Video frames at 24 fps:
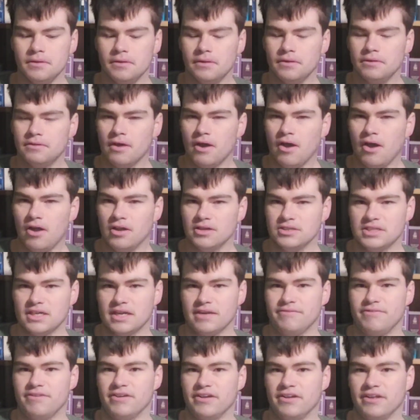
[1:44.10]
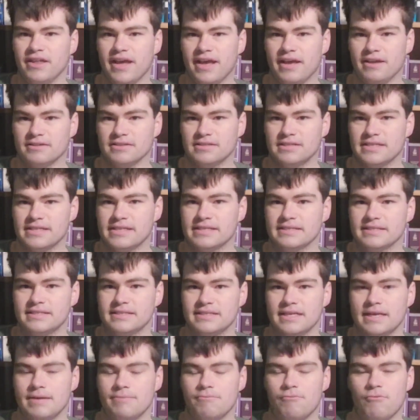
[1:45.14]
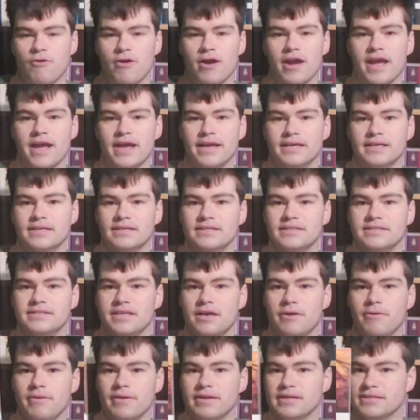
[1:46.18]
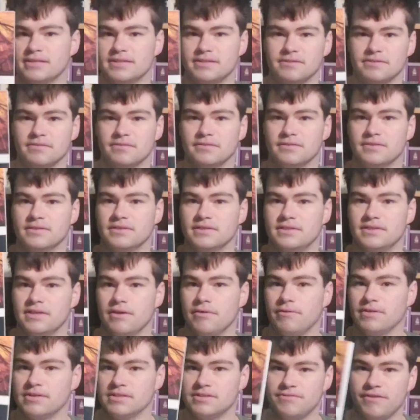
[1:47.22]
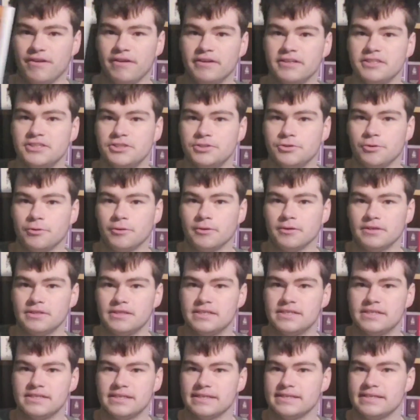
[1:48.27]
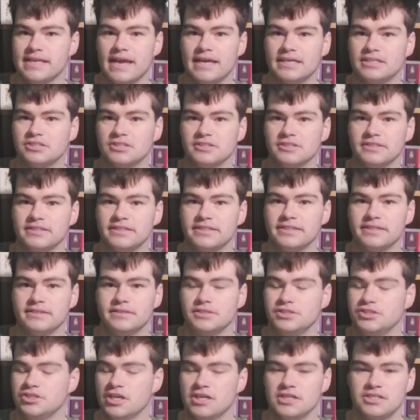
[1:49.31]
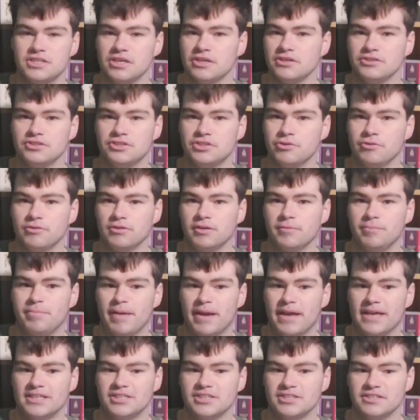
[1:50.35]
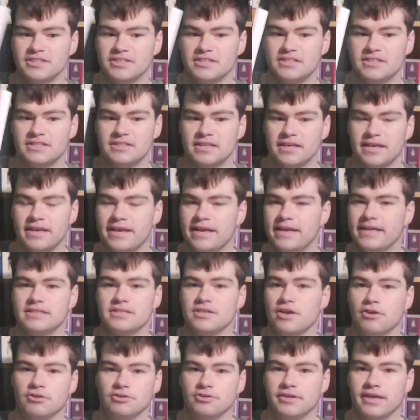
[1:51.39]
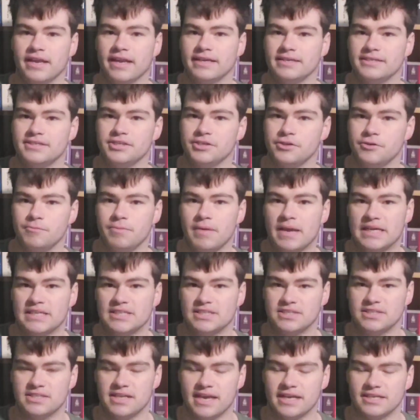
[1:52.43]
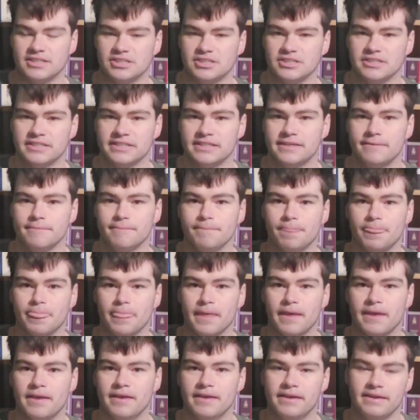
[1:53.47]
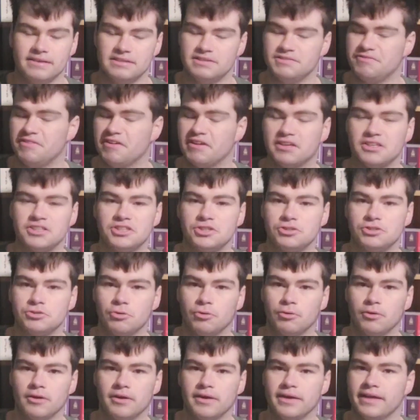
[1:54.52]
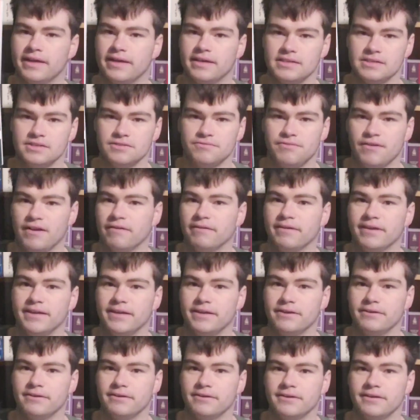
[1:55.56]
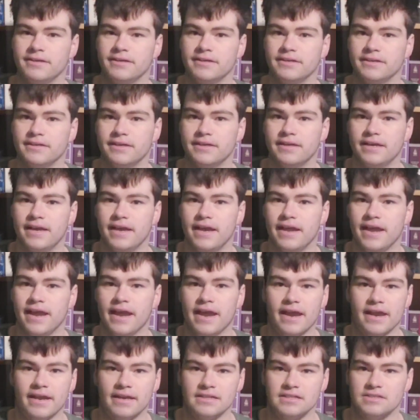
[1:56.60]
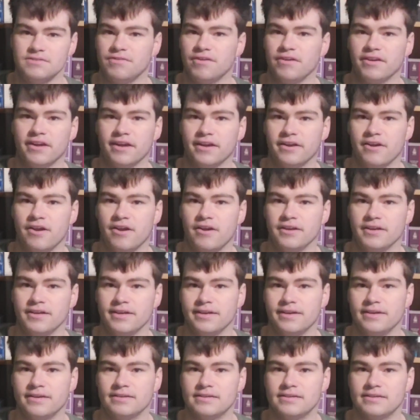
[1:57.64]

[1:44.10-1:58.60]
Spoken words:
The Haunting of Hill House in some way. So it is very short. It's actually just under 200 pages. It's 182 pages, actually. It's very short. It is very good, and it's very iconic.